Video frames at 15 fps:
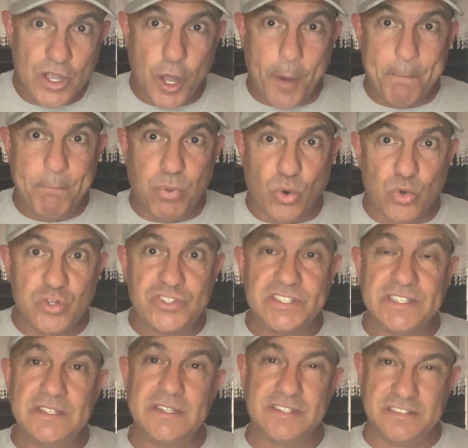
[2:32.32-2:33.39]

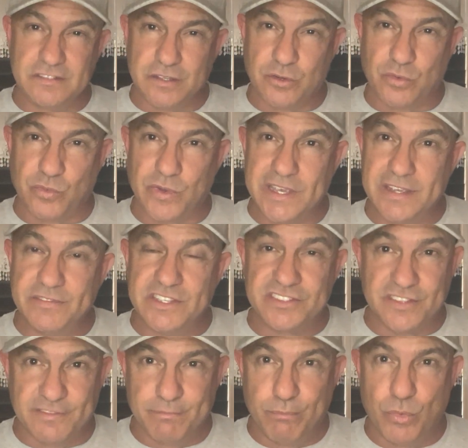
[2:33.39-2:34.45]
abortion is the
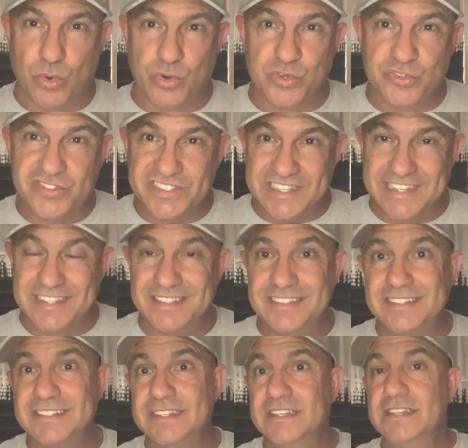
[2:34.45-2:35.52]
gravest of mortal
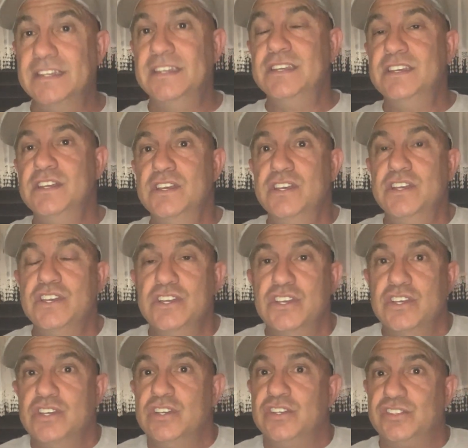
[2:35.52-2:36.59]
sins.
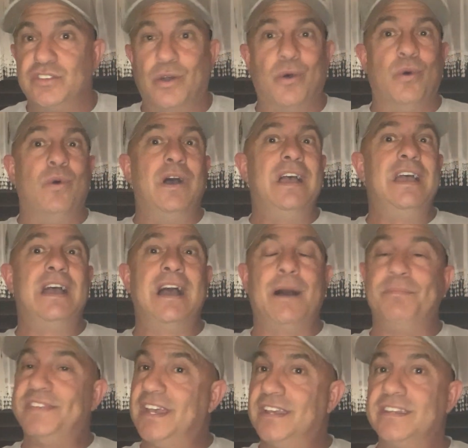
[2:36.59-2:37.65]
So
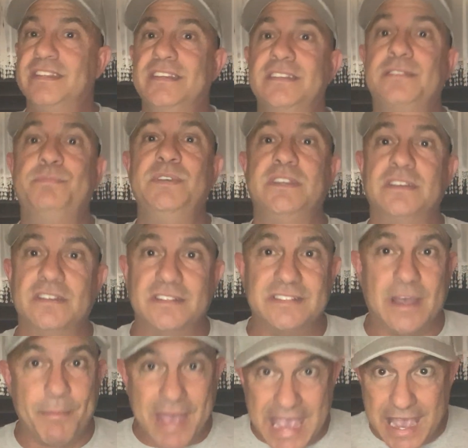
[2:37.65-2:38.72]
I'm telling you this because
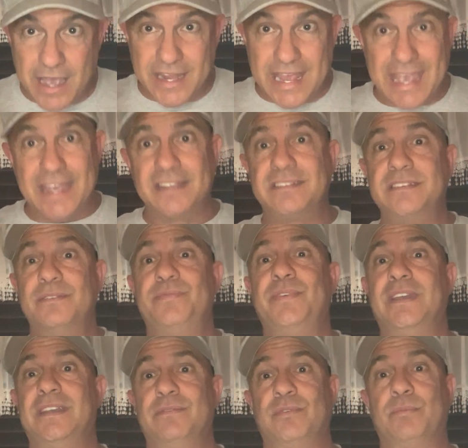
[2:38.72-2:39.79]
I'm going to ask you a
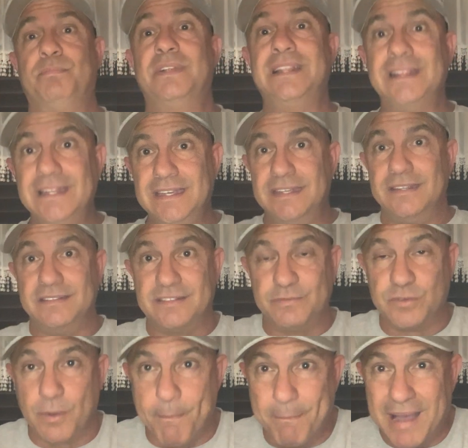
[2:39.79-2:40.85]
favor. Please,
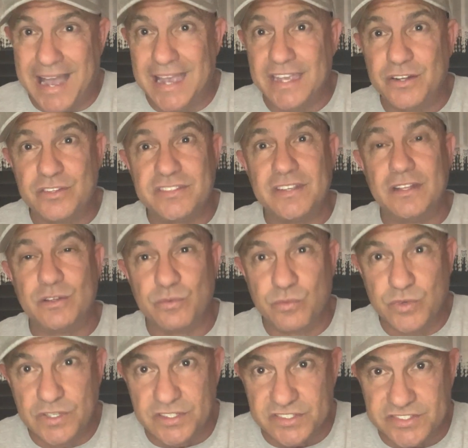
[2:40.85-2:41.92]
if you're buying or selling
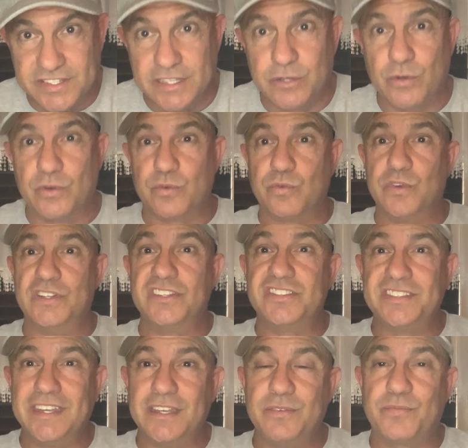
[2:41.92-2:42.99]
real estate, go to
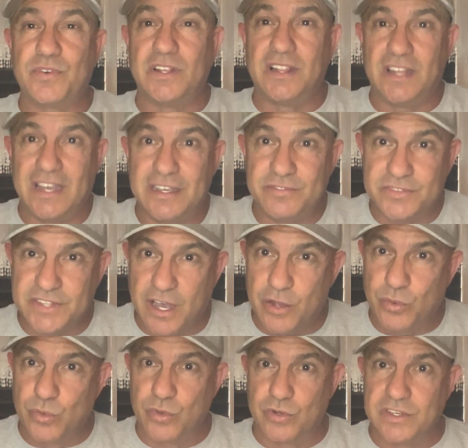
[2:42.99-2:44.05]

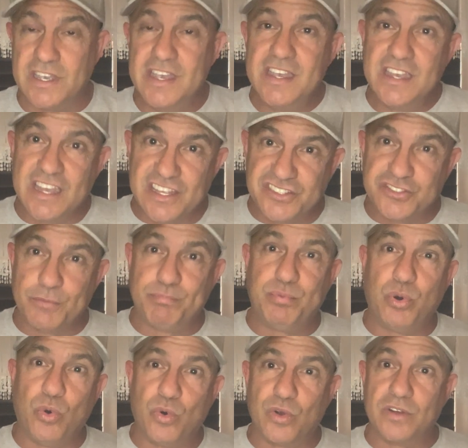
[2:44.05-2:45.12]
realestateforlife.org and
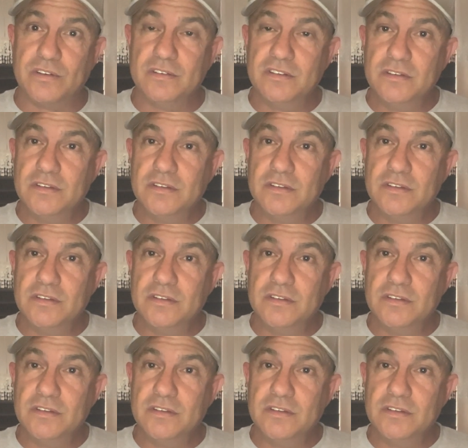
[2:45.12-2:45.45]
support